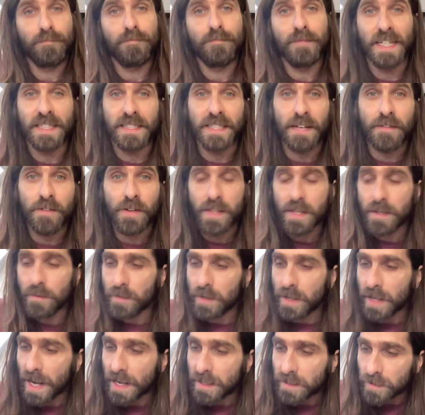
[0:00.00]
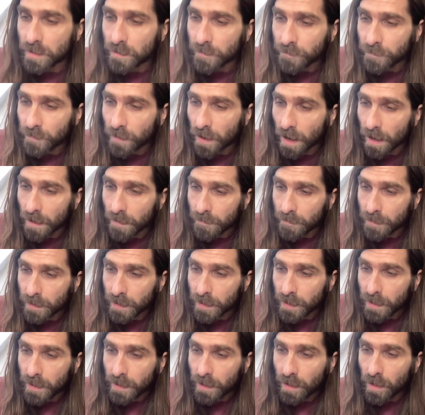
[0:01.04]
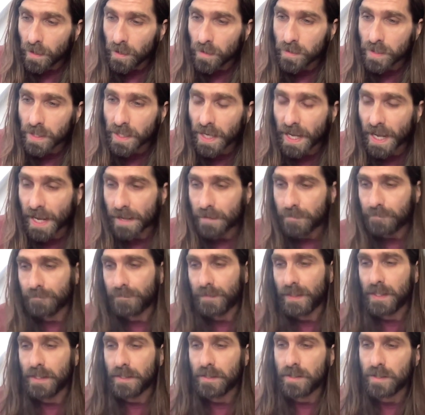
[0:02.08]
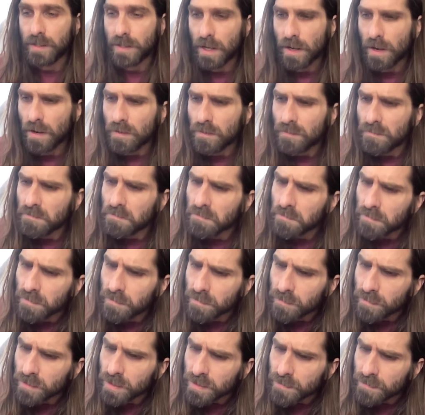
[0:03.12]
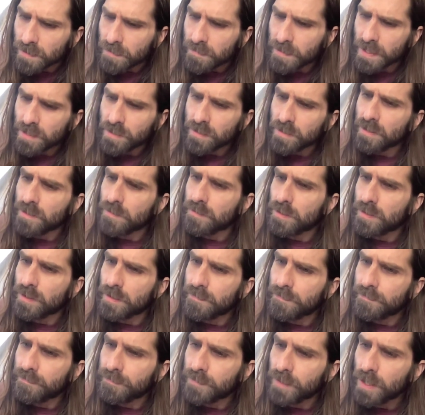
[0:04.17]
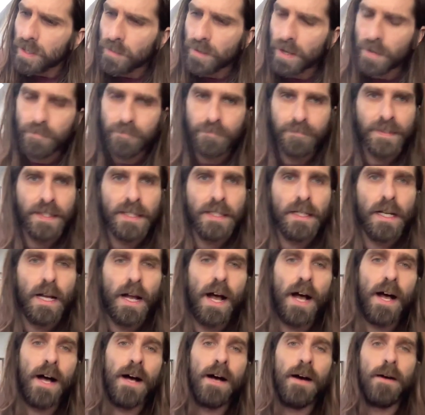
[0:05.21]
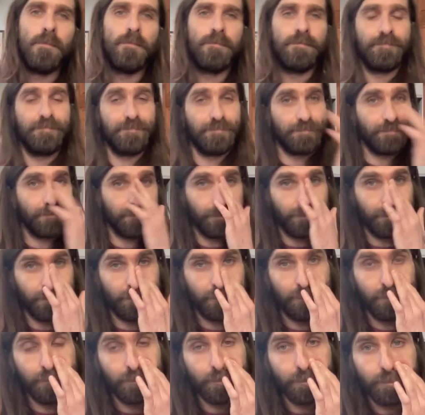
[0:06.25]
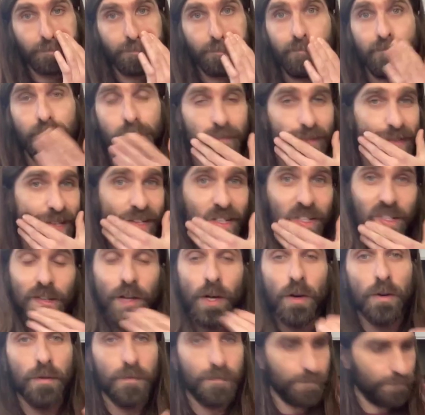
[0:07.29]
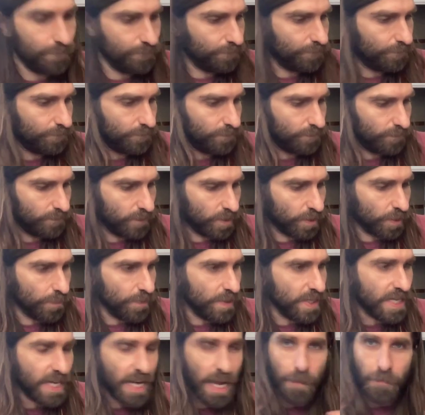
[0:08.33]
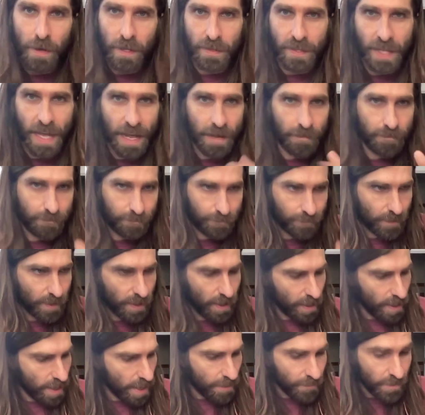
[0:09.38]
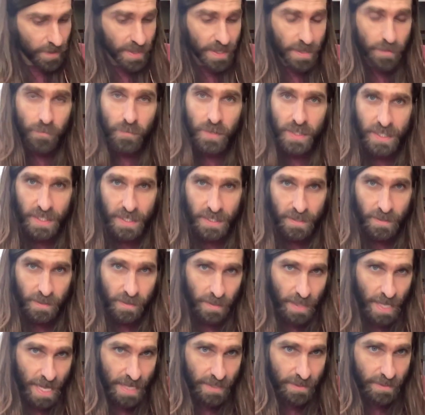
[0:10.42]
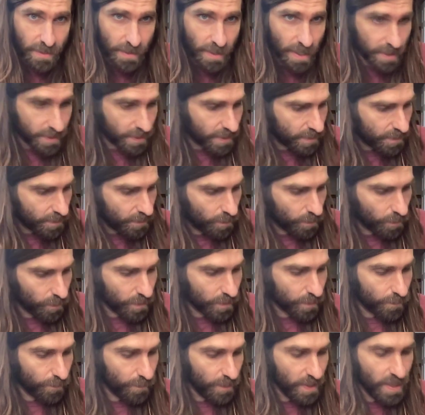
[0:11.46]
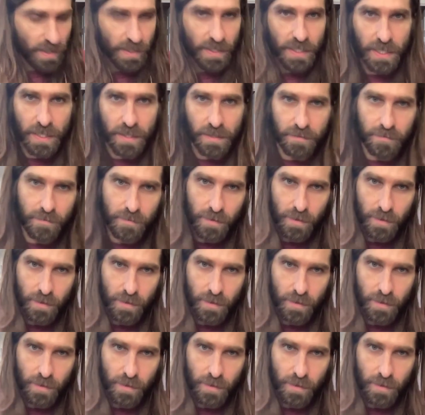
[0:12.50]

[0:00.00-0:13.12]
That's everything we got so far. Okay, so what's my metronome doing? Oh well. So to recap on that, everything we did in the last lesson was really